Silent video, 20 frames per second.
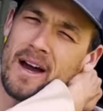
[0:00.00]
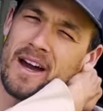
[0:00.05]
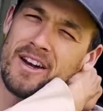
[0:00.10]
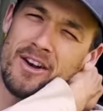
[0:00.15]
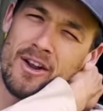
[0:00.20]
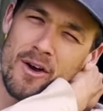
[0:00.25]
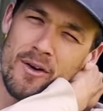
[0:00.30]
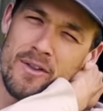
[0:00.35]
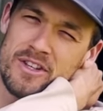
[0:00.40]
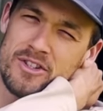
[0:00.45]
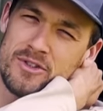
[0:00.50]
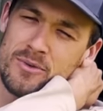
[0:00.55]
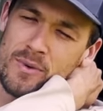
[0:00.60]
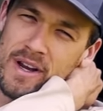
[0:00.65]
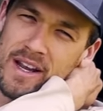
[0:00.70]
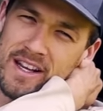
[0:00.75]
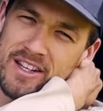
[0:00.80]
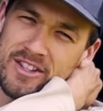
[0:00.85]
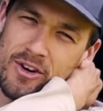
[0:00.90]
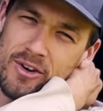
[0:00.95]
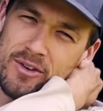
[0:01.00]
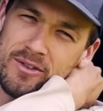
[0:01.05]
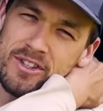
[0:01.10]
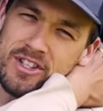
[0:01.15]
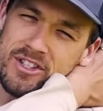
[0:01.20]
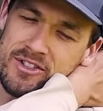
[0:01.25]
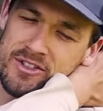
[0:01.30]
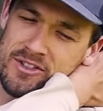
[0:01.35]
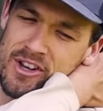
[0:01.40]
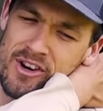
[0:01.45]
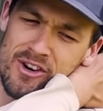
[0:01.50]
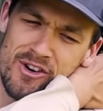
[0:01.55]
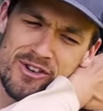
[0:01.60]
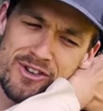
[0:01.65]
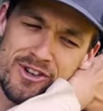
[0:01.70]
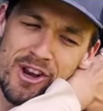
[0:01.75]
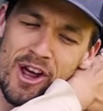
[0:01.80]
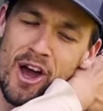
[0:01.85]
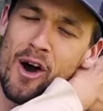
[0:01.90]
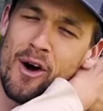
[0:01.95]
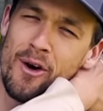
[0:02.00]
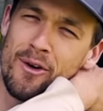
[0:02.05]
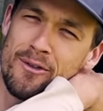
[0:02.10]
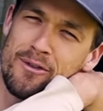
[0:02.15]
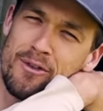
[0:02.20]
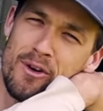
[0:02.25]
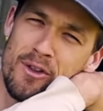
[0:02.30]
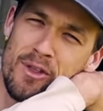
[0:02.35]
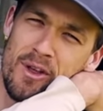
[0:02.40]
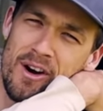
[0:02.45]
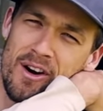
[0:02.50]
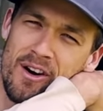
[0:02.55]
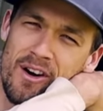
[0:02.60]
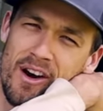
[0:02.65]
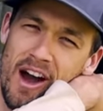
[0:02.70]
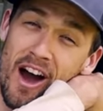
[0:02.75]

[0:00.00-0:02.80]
I know these rigs are just, they're known for their